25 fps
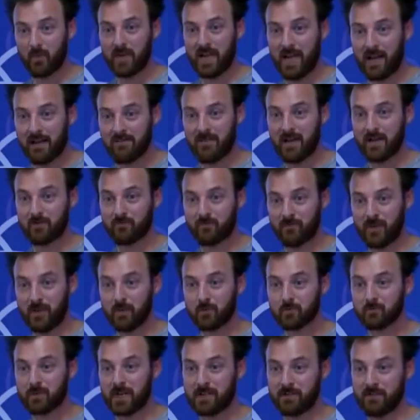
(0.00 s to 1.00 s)
we have a
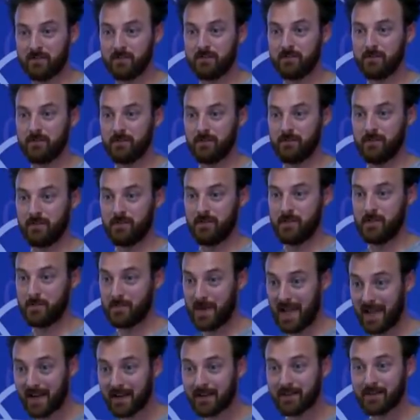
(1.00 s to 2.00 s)
well-written
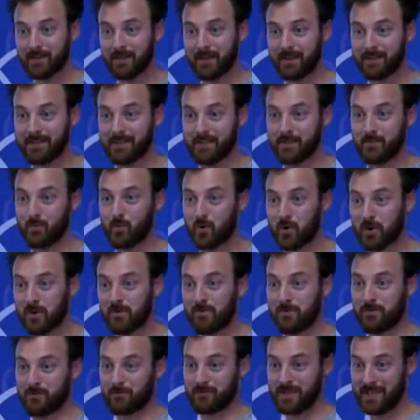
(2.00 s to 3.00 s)
spec, and it's
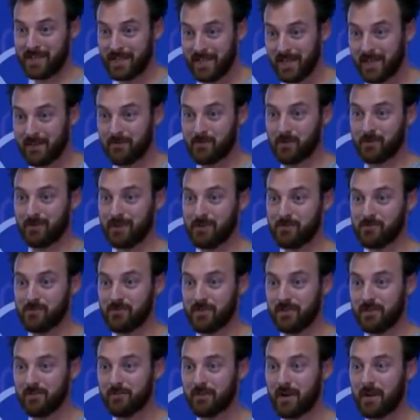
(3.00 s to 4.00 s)
worth reading if you're
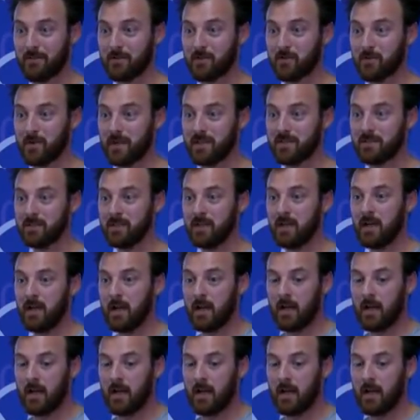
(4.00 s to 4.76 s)
interested in GraphQL,